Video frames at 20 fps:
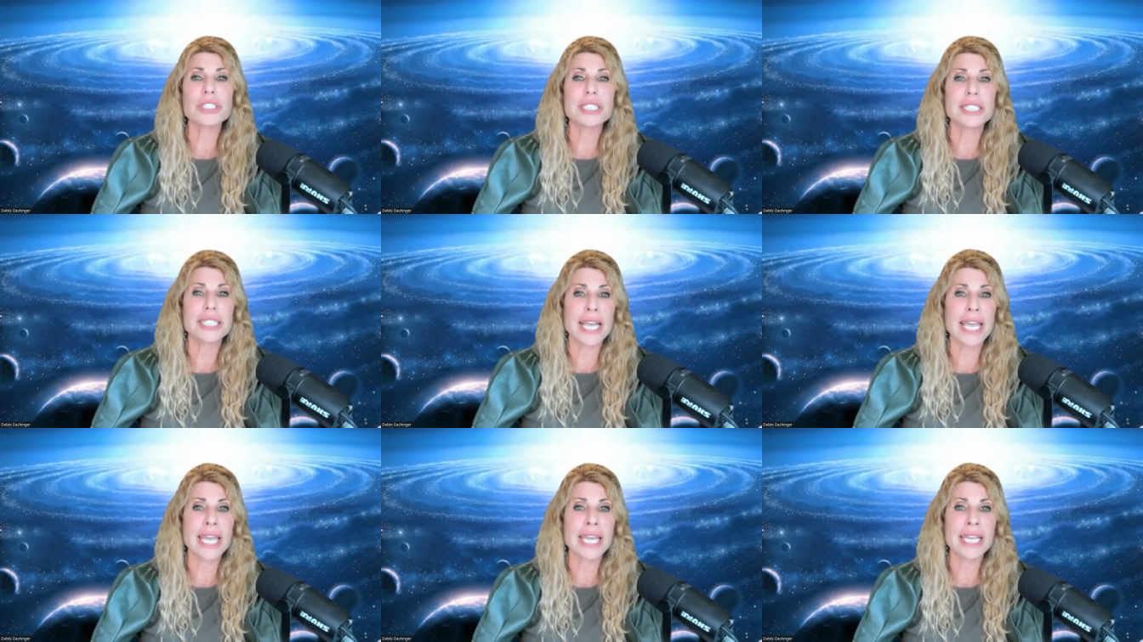
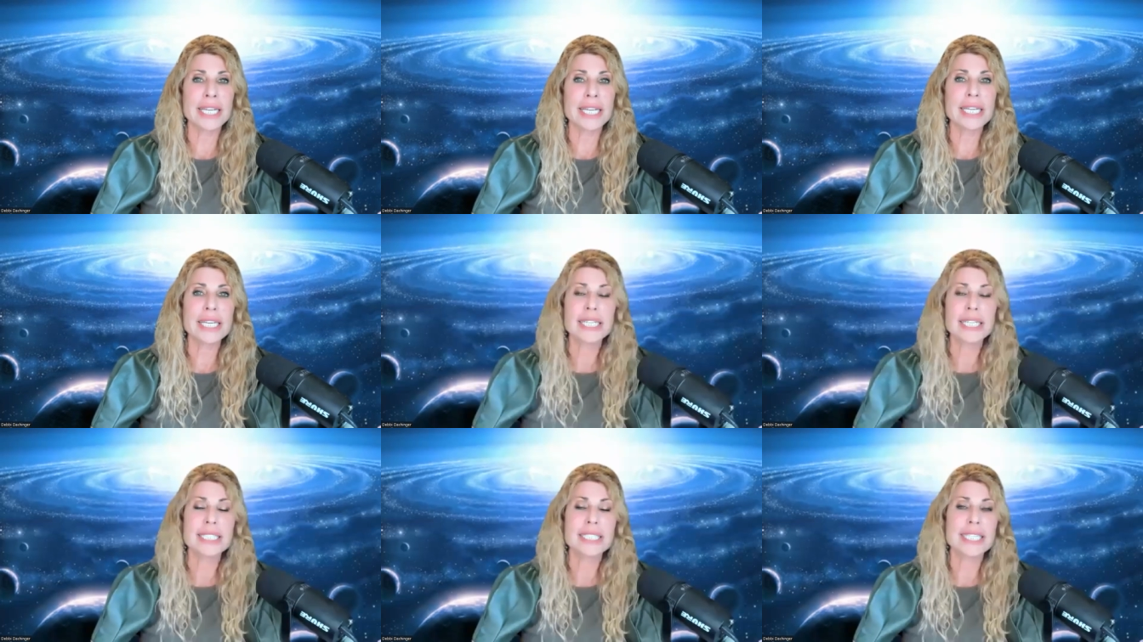
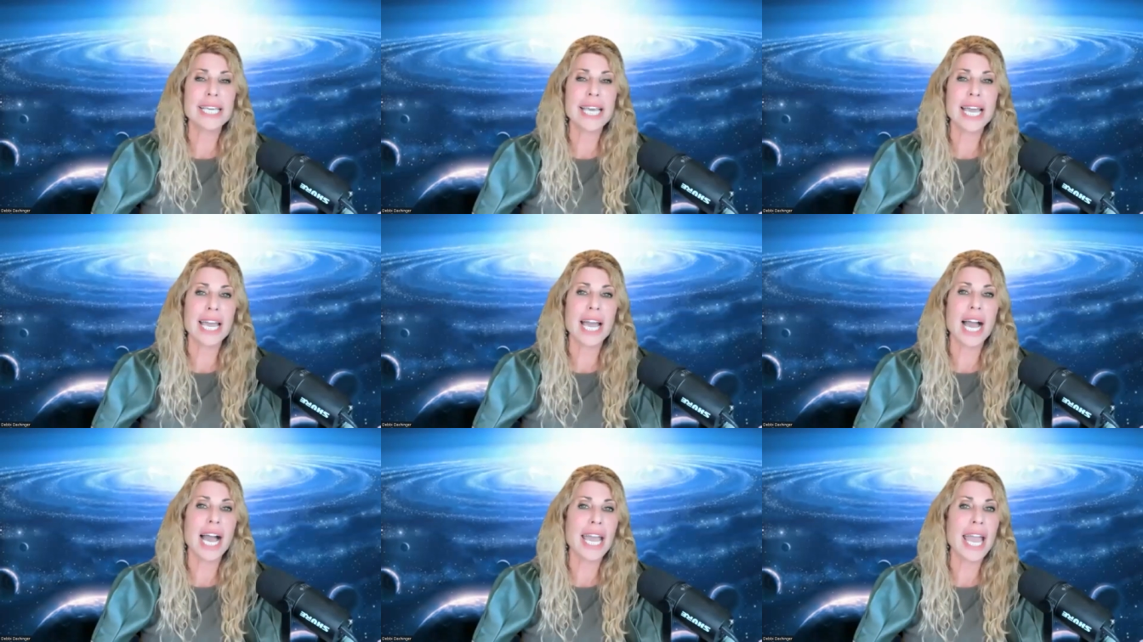Dain, D
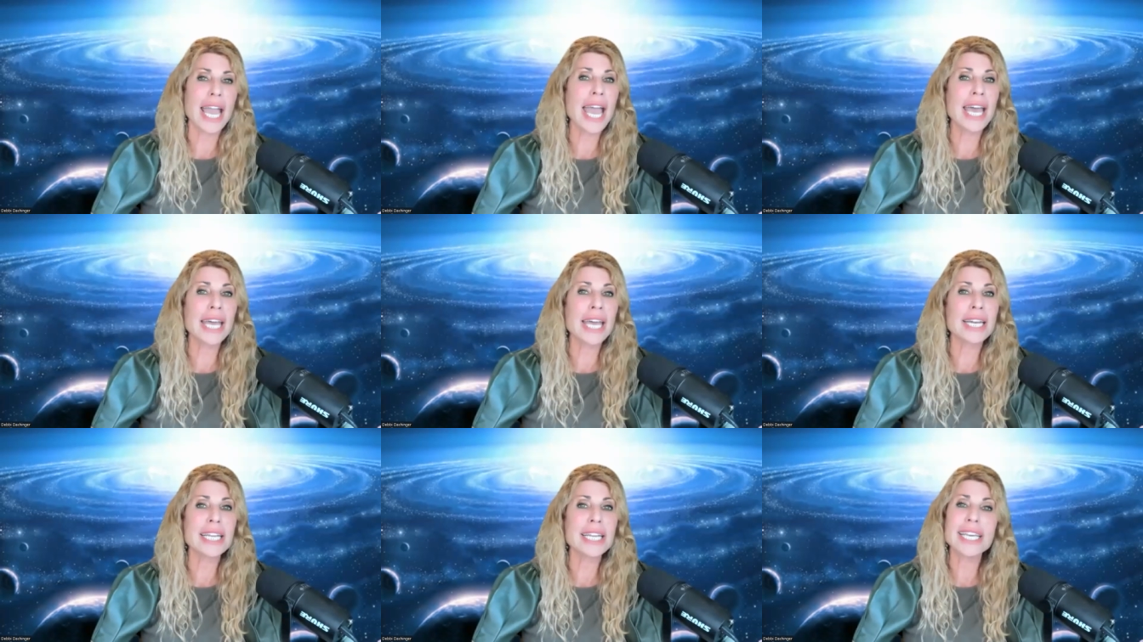A I
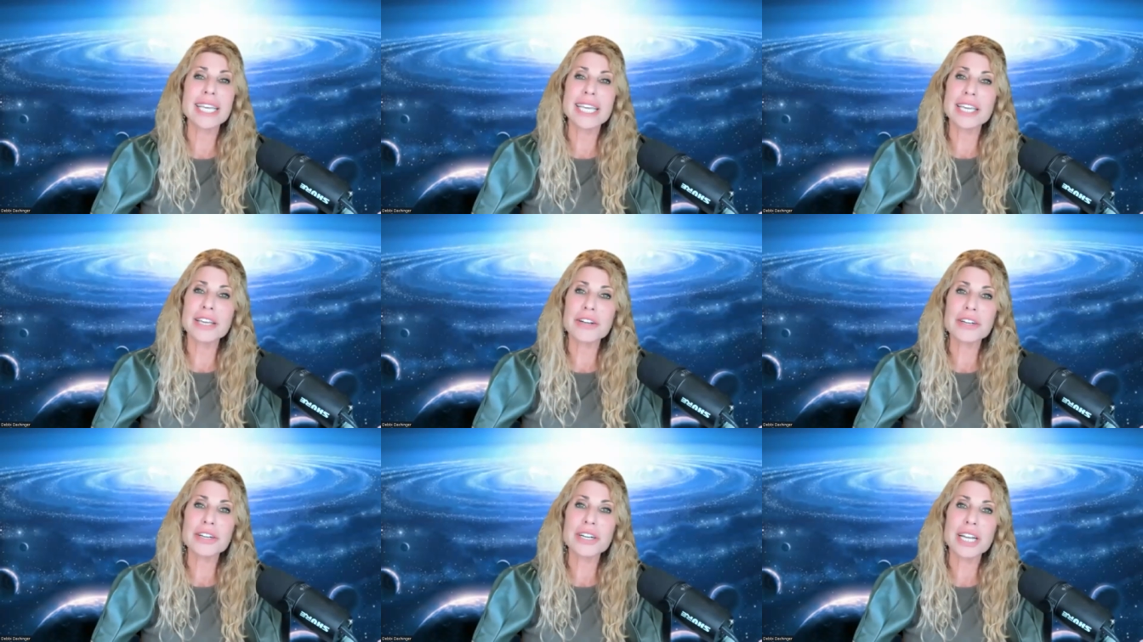N,
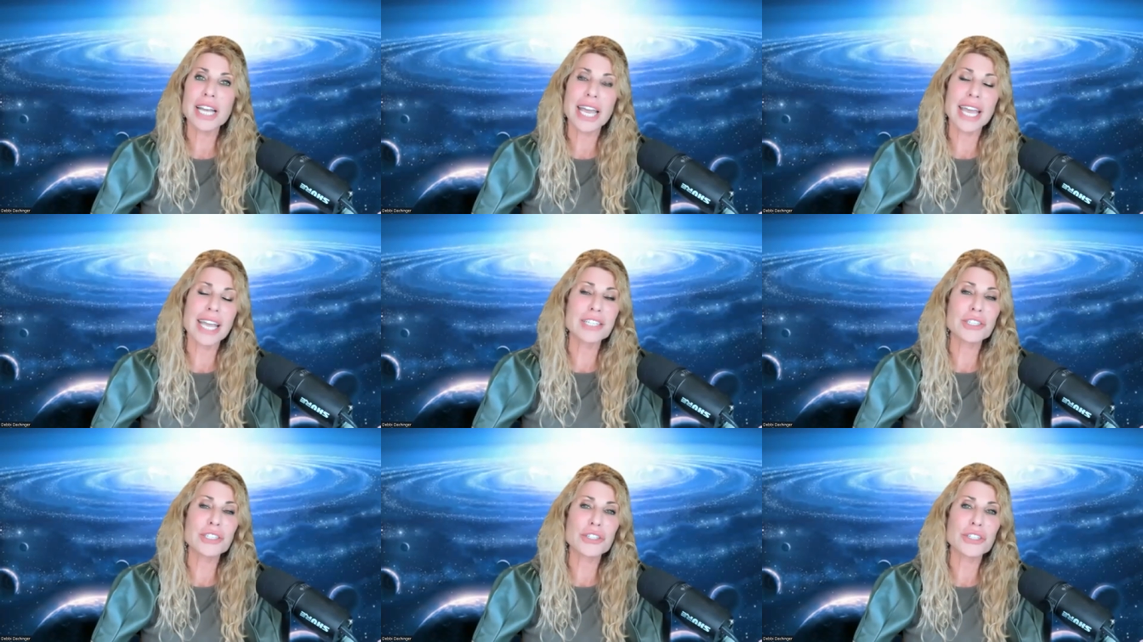Heer,
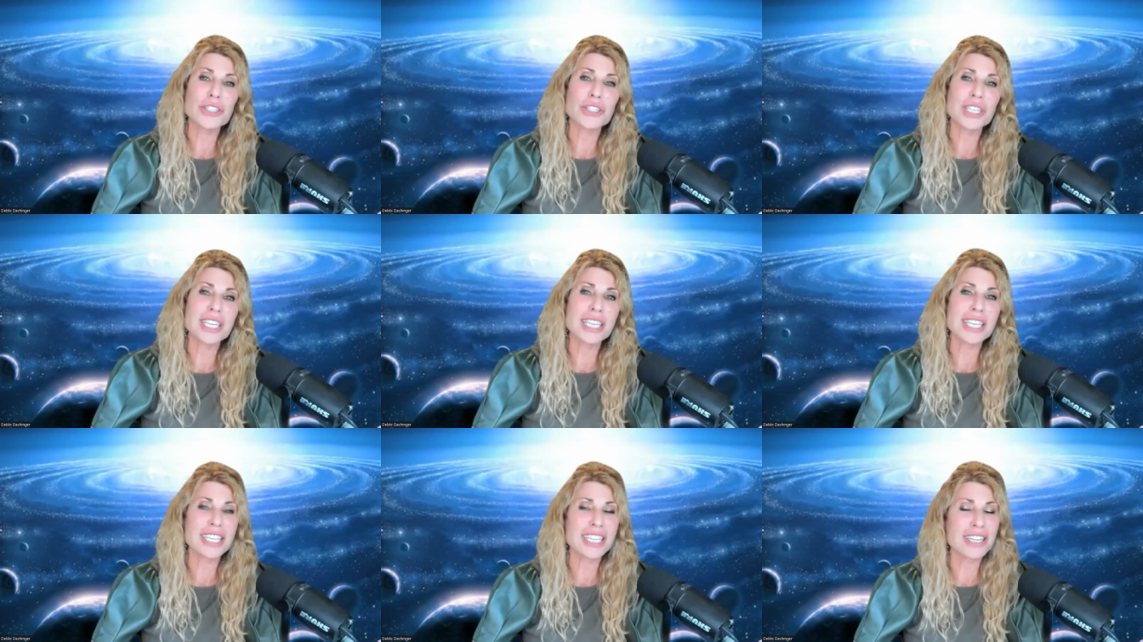H
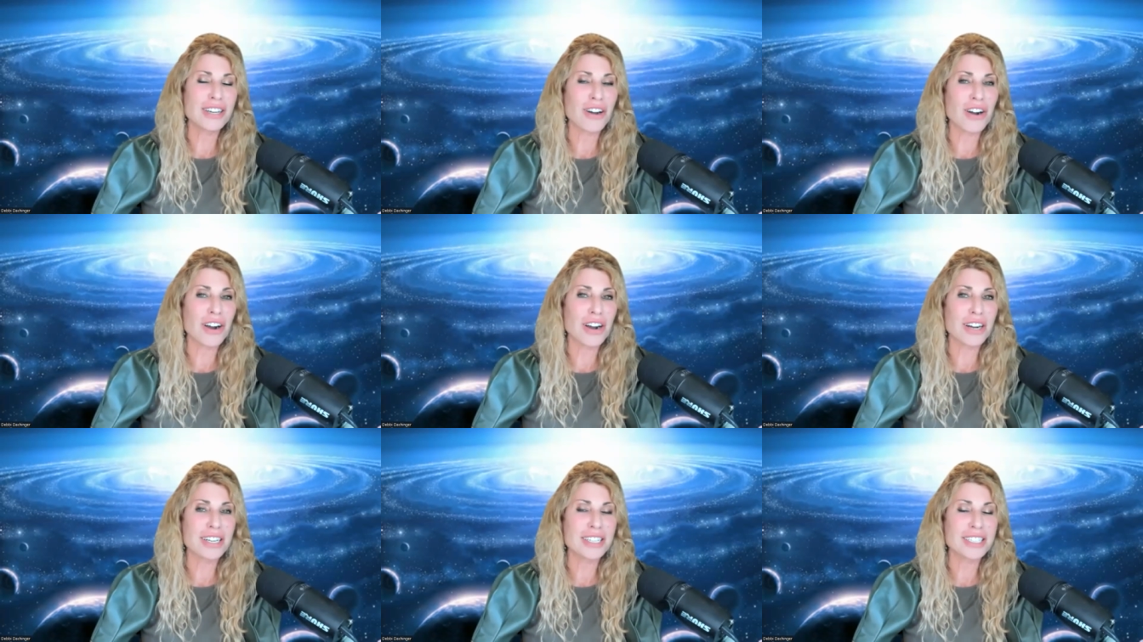E E
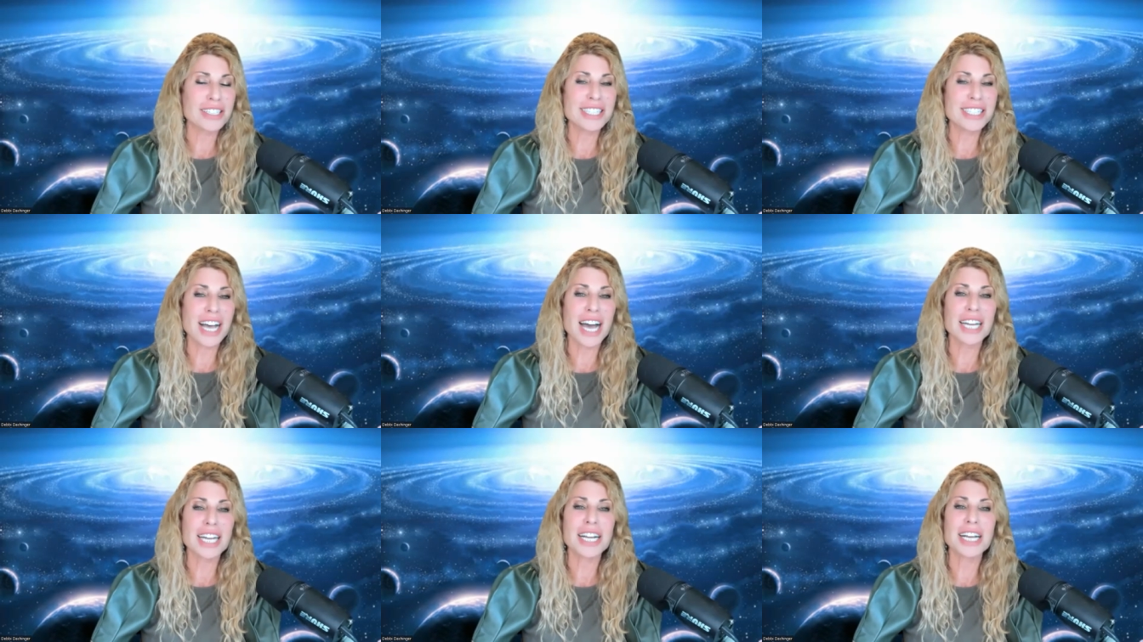R
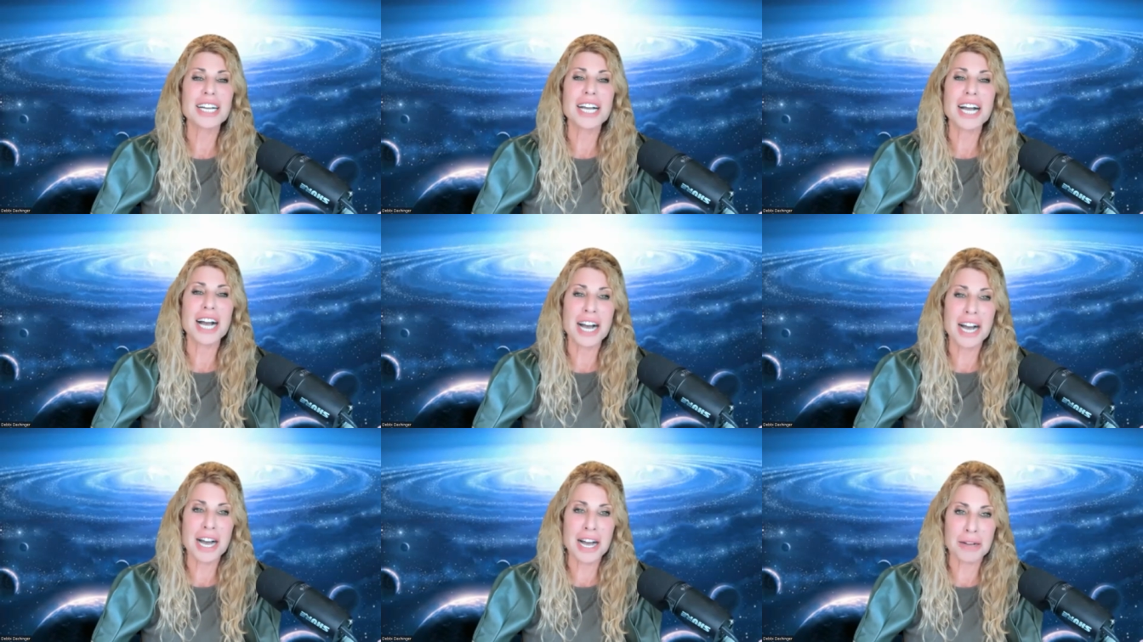dot
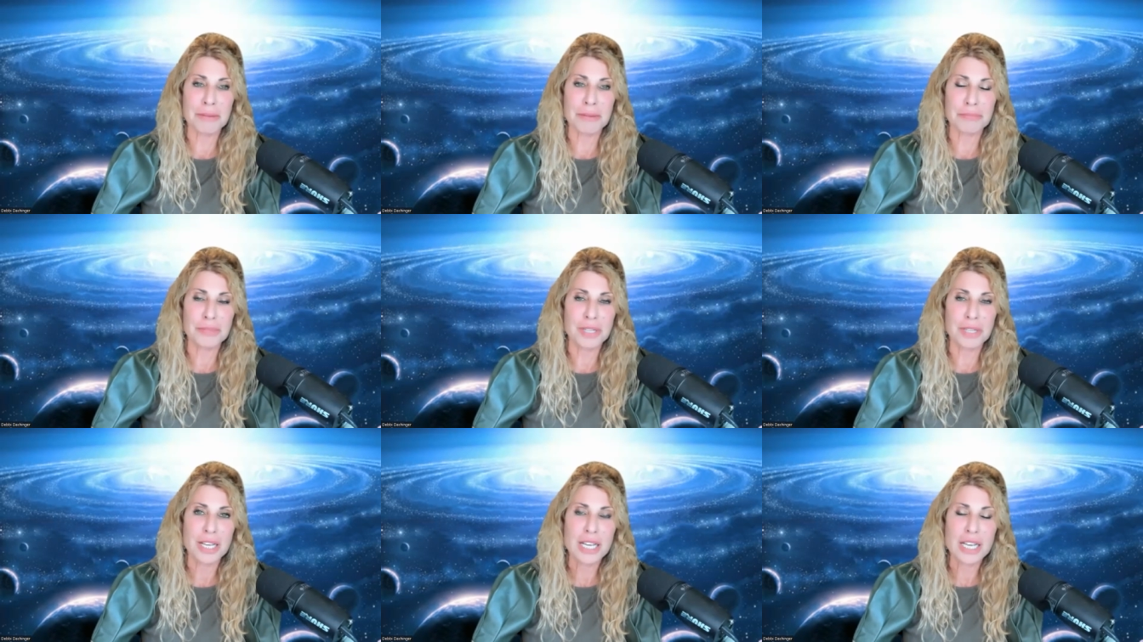com.